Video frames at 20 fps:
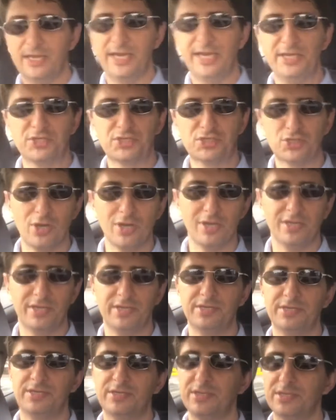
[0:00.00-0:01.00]
In
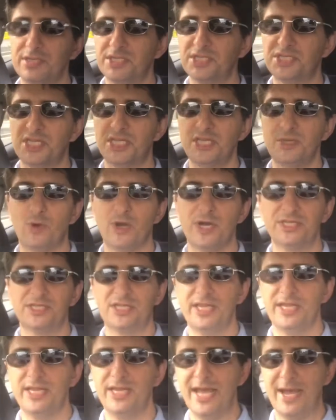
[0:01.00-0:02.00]
Scotland, the C Y
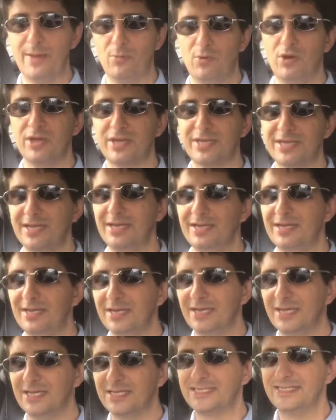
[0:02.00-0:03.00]
C network
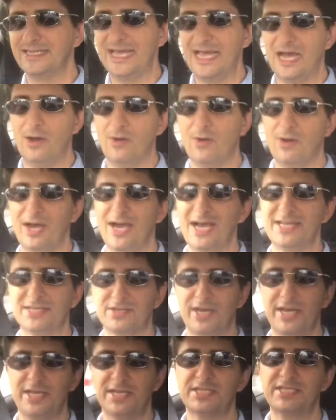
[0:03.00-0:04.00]
has now, as
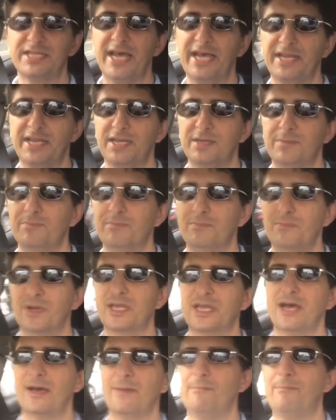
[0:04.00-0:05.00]
I understand it,
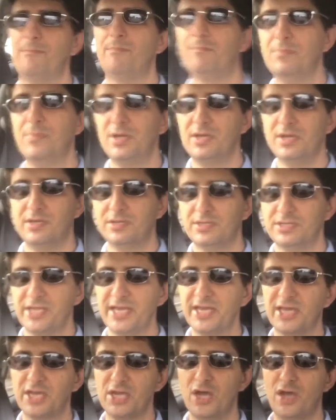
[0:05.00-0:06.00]
become
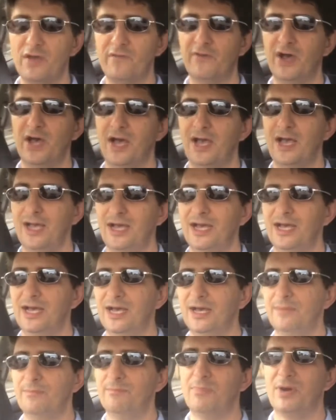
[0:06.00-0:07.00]
taken over
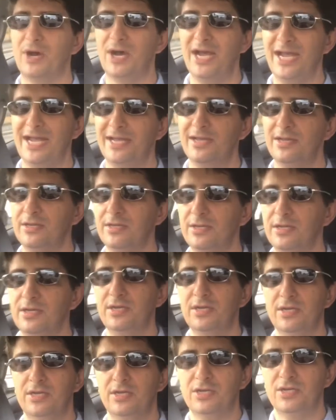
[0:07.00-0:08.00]
um, by
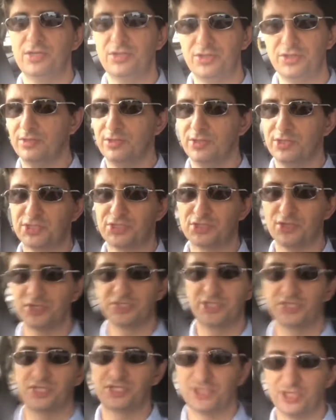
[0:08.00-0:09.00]
the
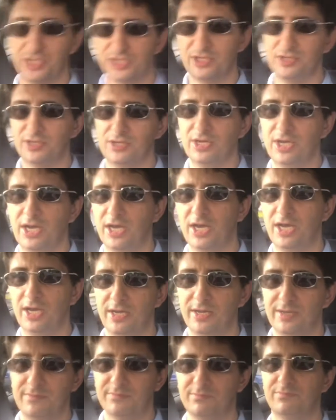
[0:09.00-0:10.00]
Scottish
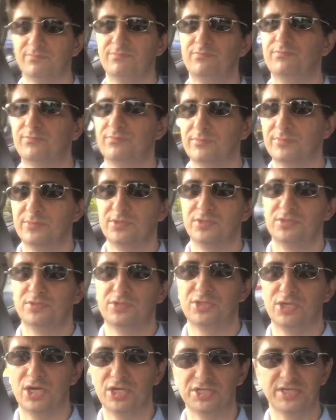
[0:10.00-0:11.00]
um,
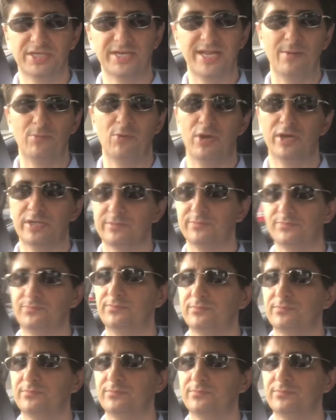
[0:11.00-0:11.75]
charging network,